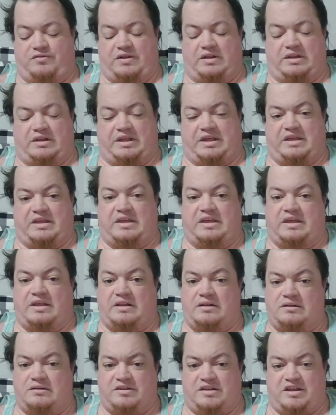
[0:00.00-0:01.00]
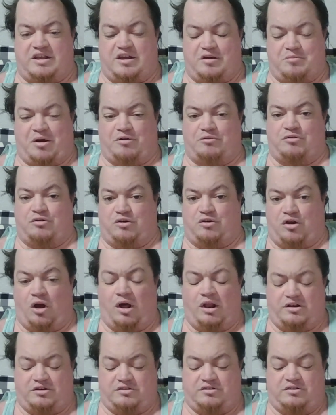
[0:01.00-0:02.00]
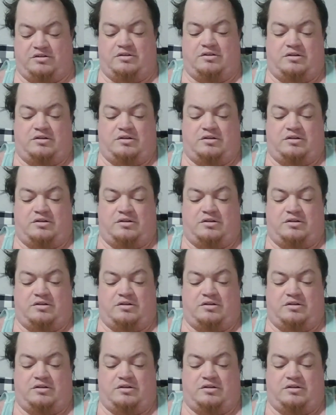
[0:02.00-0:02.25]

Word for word: feeling guilty about not